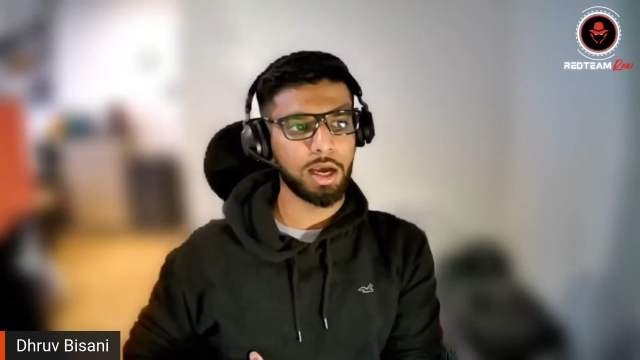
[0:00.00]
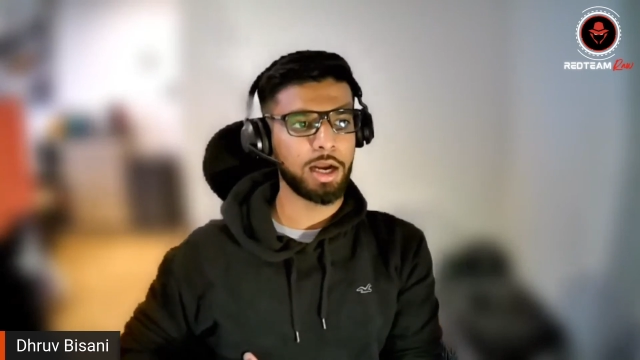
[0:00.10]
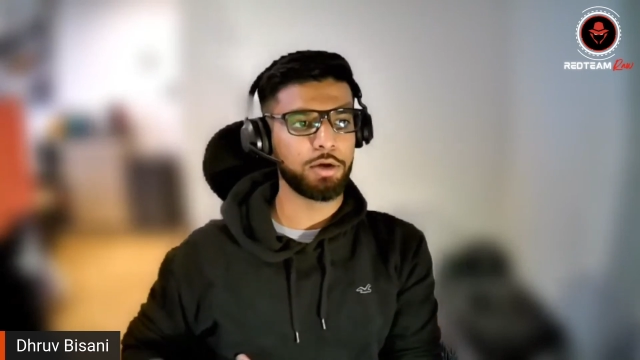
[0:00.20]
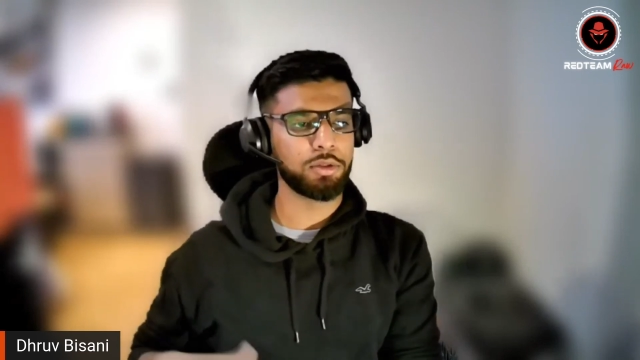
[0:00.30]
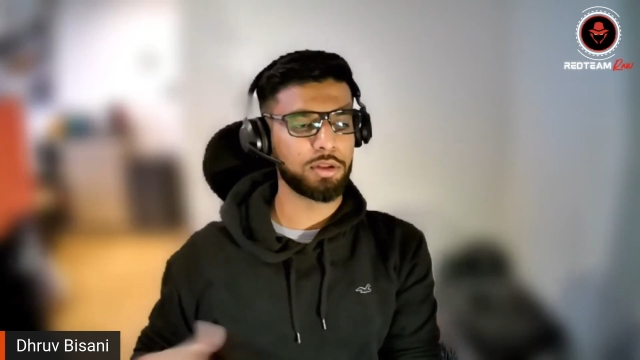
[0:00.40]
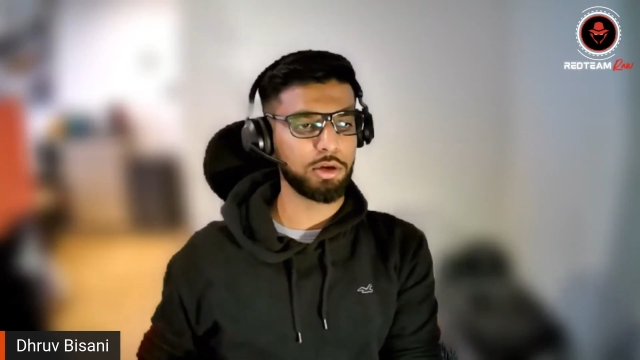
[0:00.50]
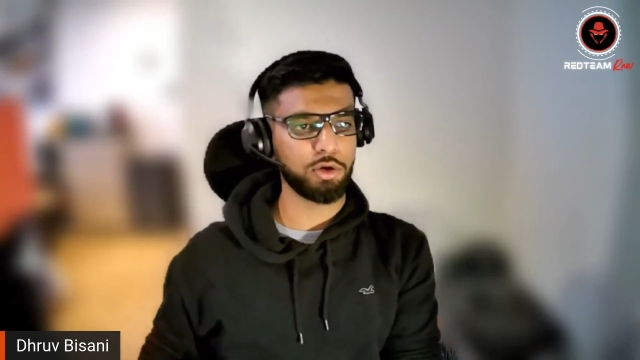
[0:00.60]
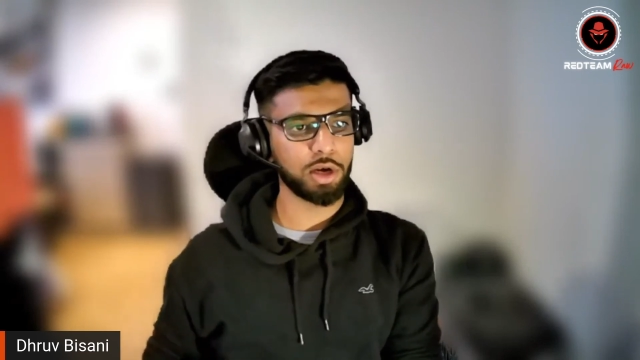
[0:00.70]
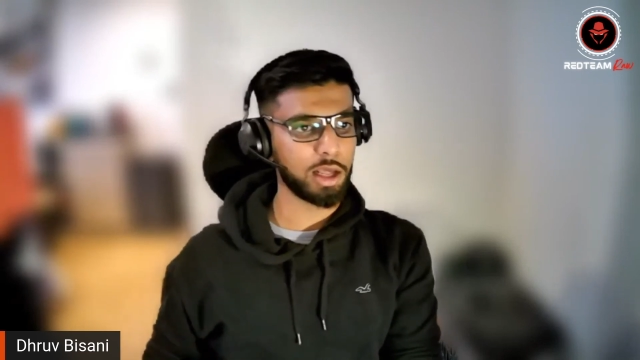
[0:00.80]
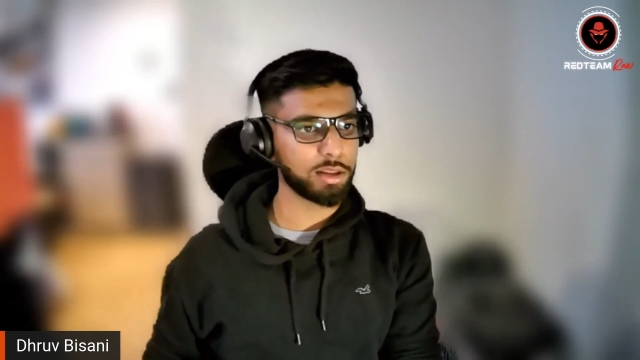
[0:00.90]
I had to still
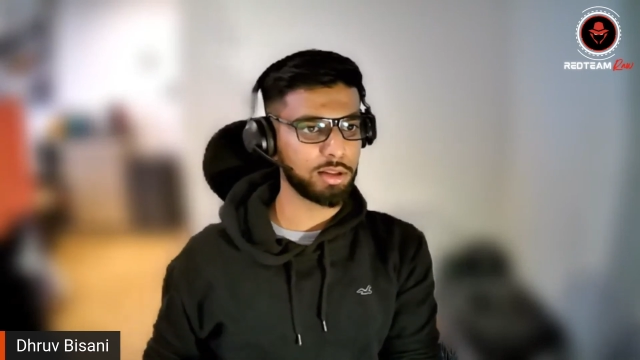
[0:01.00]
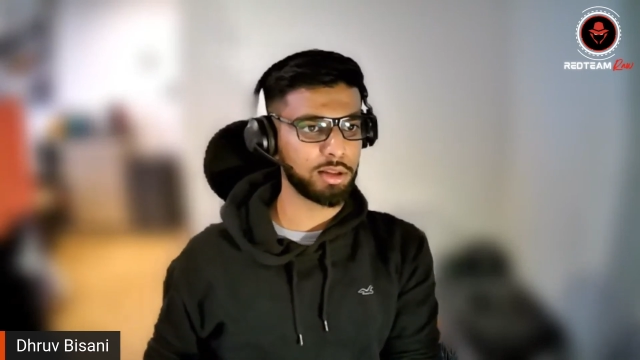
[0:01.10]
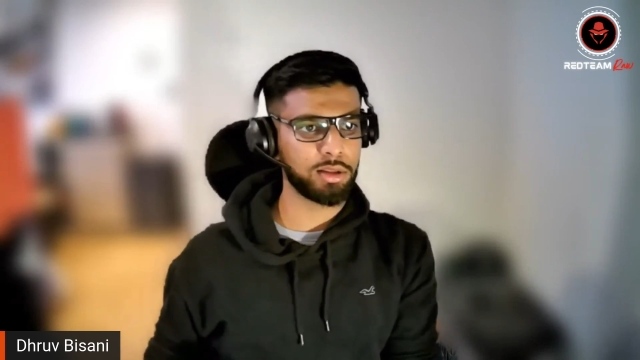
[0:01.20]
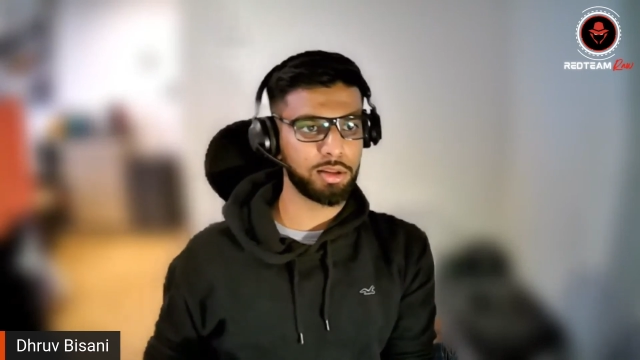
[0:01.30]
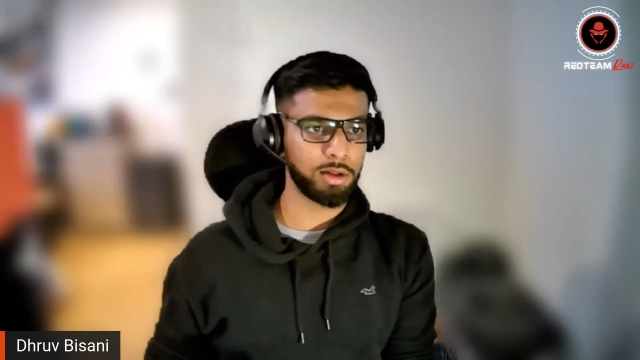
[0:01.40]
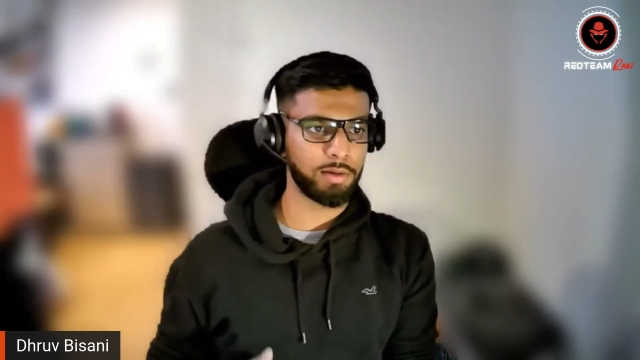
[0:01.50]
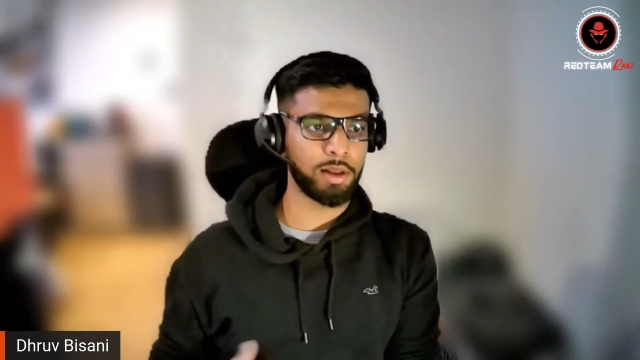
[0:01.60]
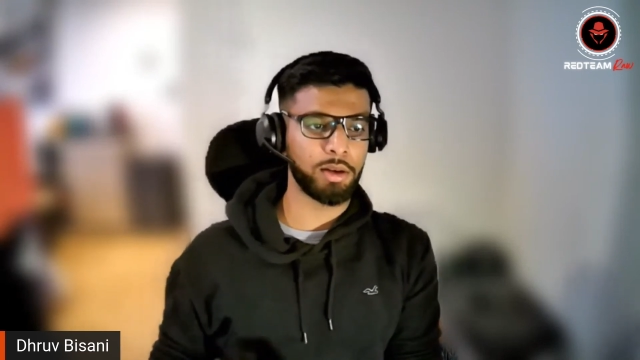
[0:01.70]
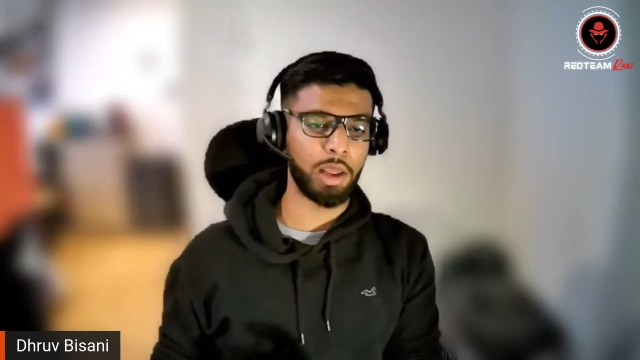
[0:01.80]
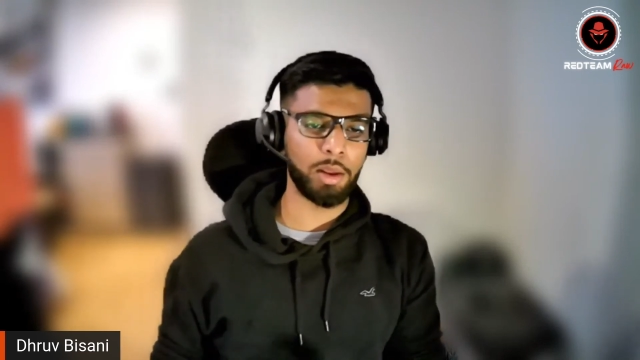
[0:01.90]
go classes,
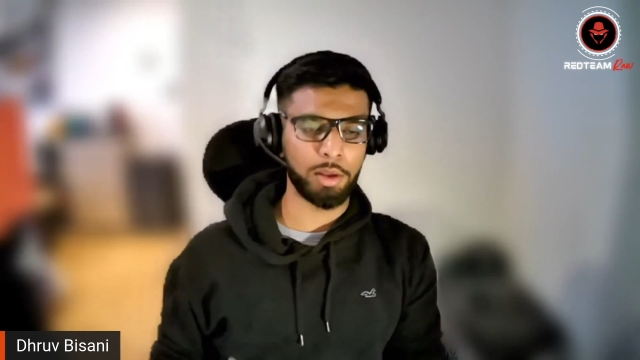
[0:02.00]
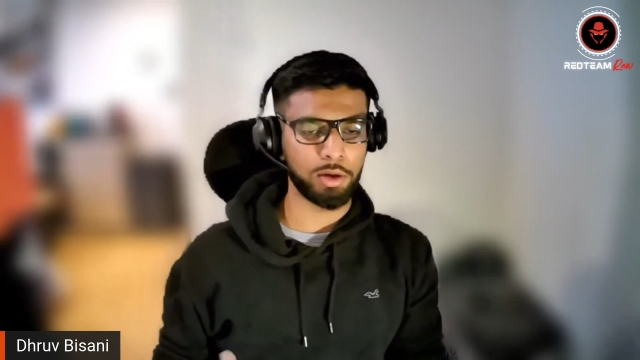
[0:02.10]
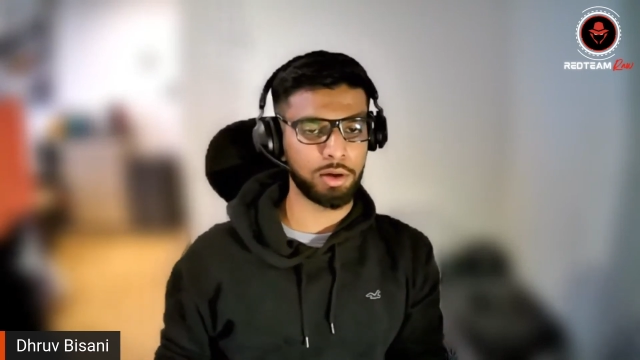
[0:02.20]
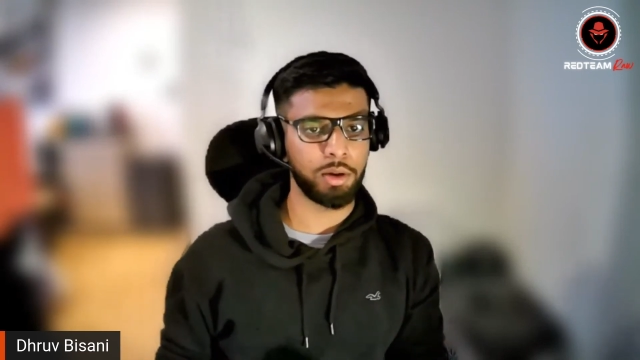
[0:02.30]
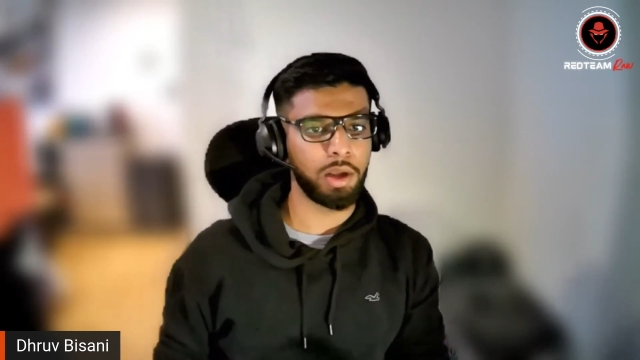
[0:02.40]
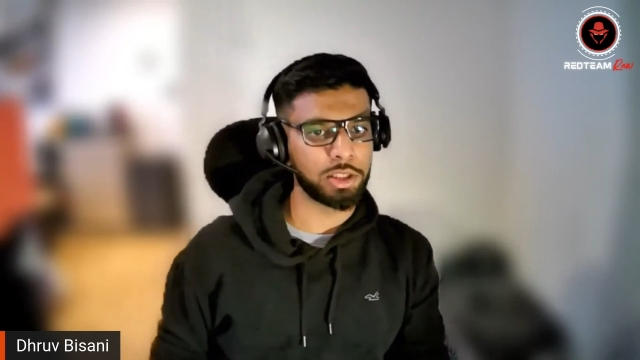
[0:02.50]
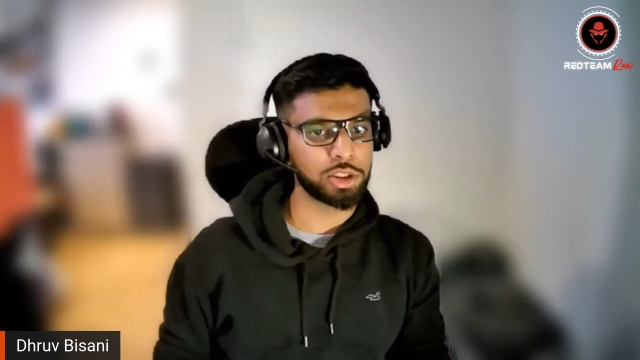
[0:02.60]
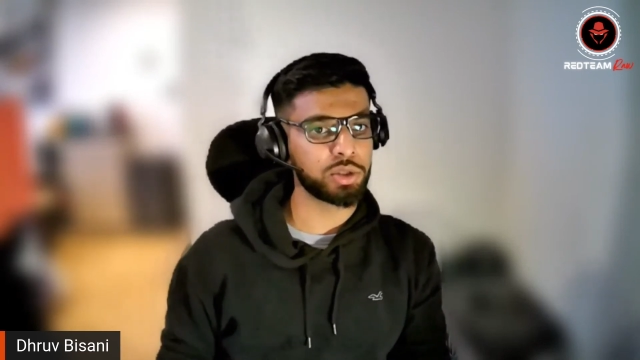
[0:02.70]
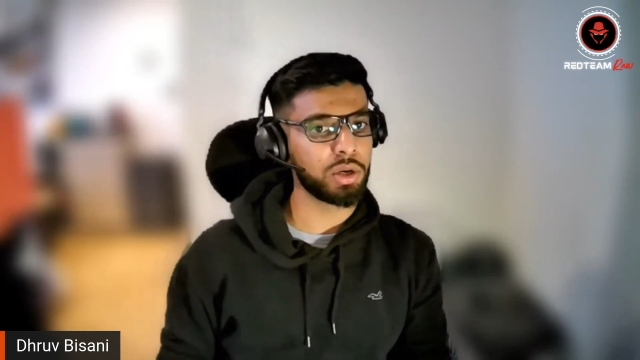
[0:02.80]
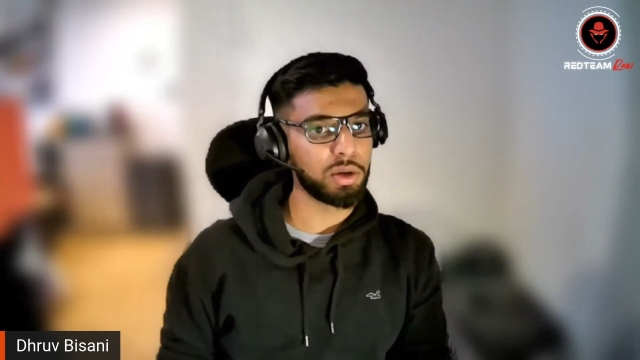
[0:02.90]
it
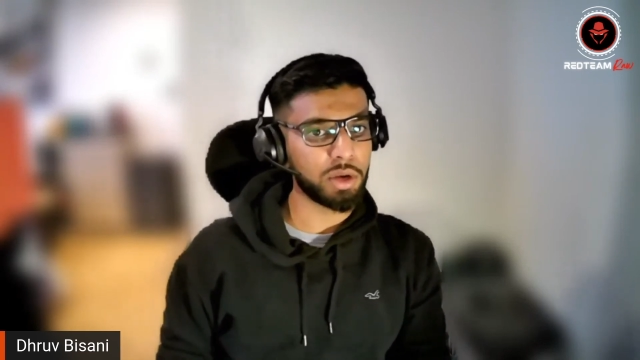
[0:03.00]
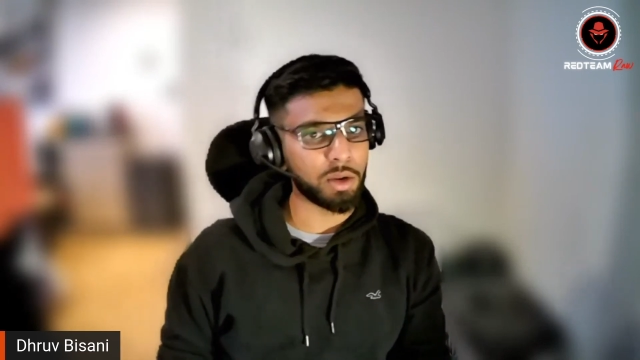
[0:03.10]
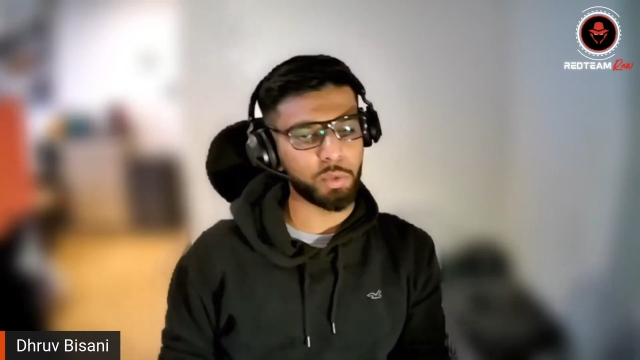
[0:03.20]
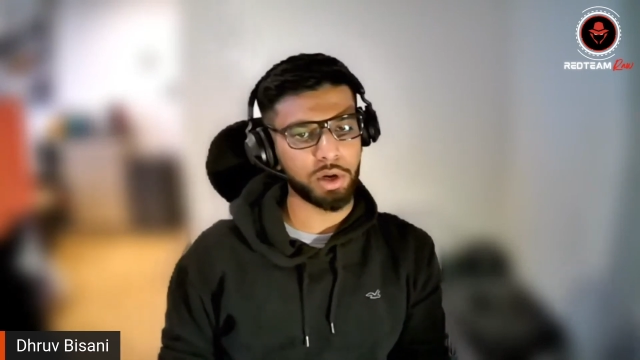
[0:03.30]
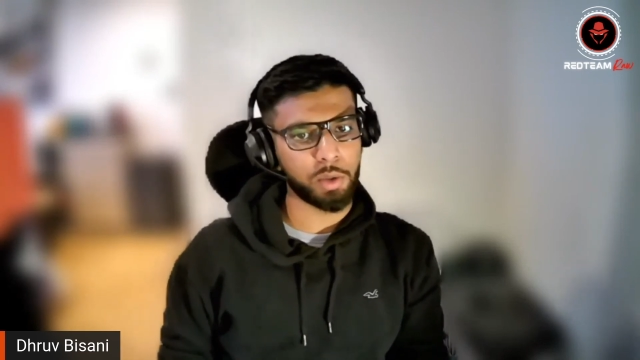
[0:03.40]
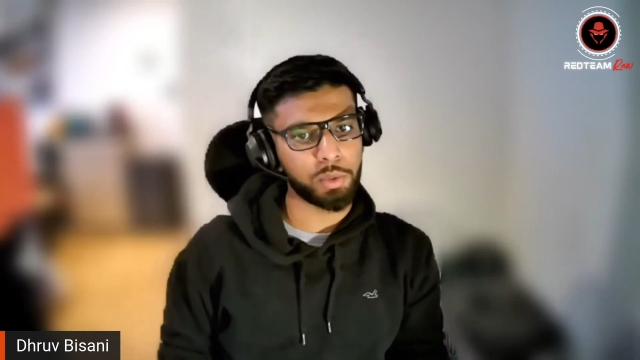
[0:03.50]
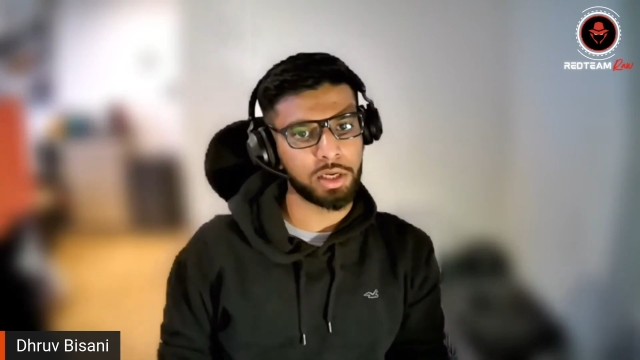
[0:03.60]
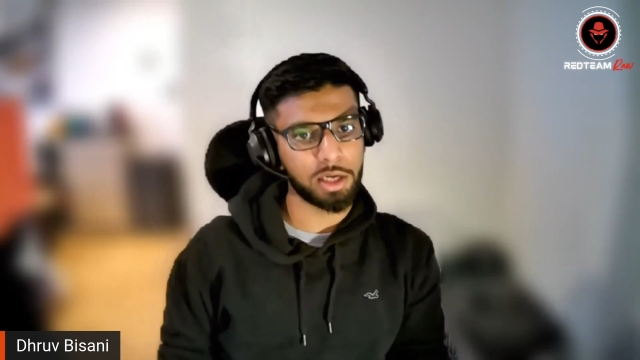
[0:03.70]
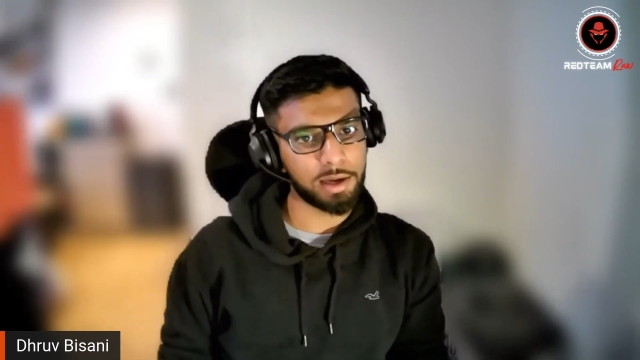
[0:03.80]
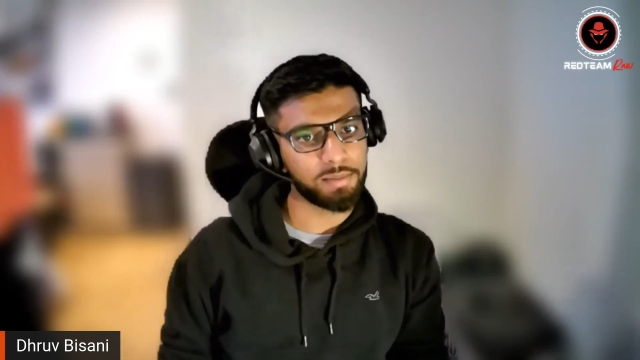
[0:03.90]
just didn't work out
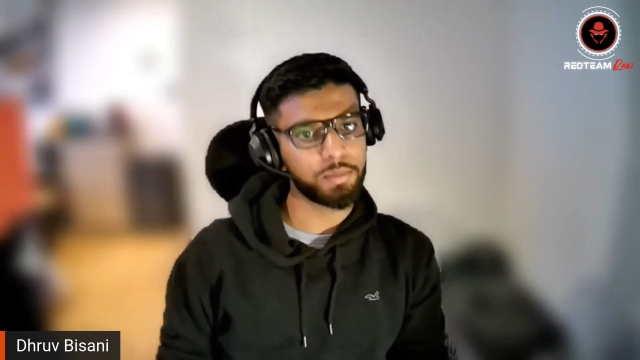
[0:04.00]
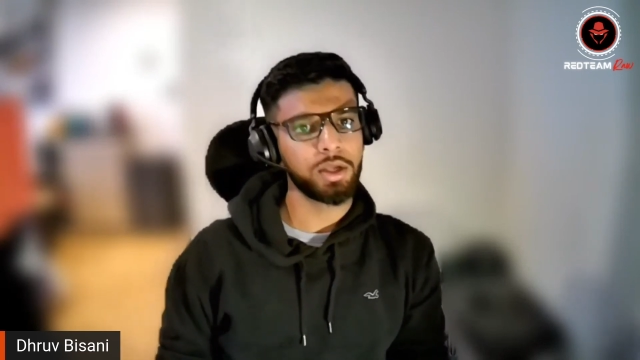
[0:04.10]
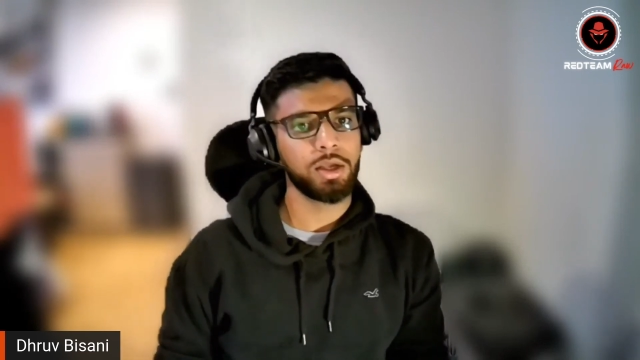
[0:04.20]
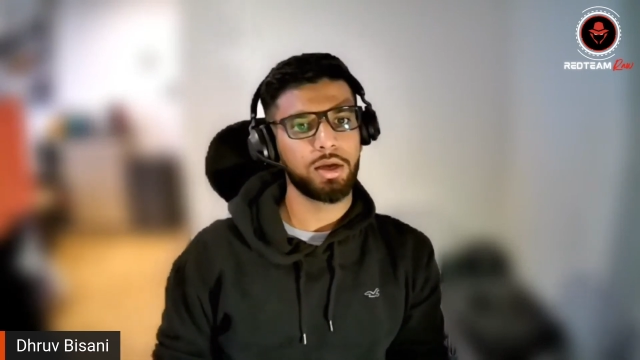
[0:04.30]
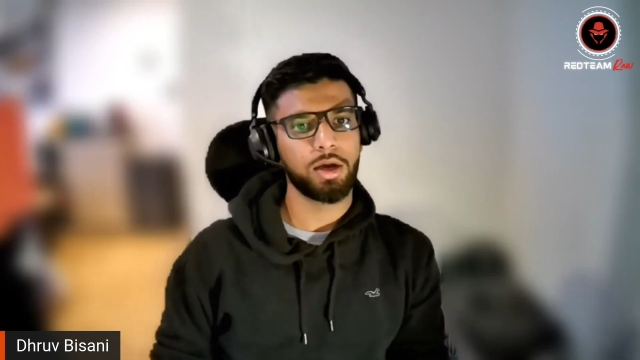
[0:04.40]
with the time.